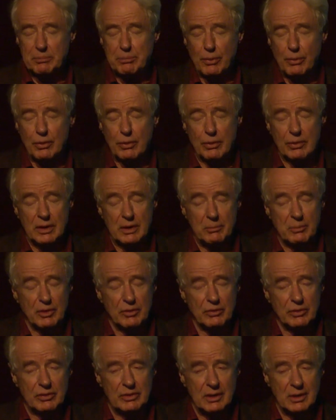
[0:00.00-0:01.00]
poor
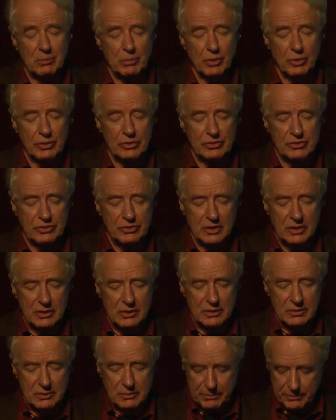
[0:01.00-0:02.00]
immigrant neighborhoods needed.